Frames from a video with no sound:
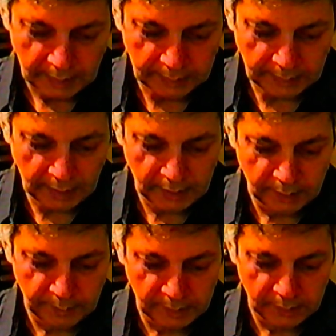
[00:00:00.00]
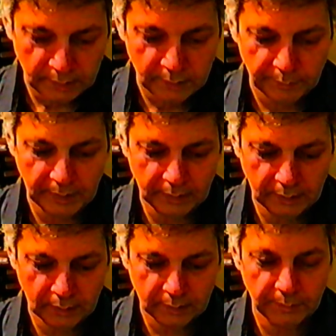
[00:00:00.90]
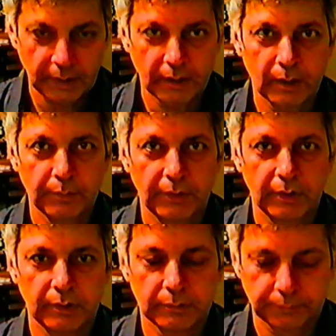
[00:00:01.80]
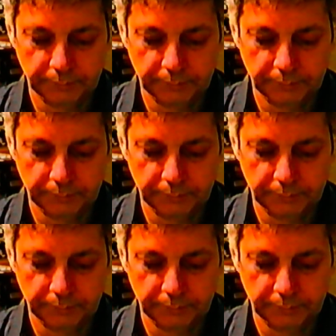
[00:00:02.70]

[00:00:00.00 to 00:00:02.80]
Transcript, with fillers: an enemy may, may come there.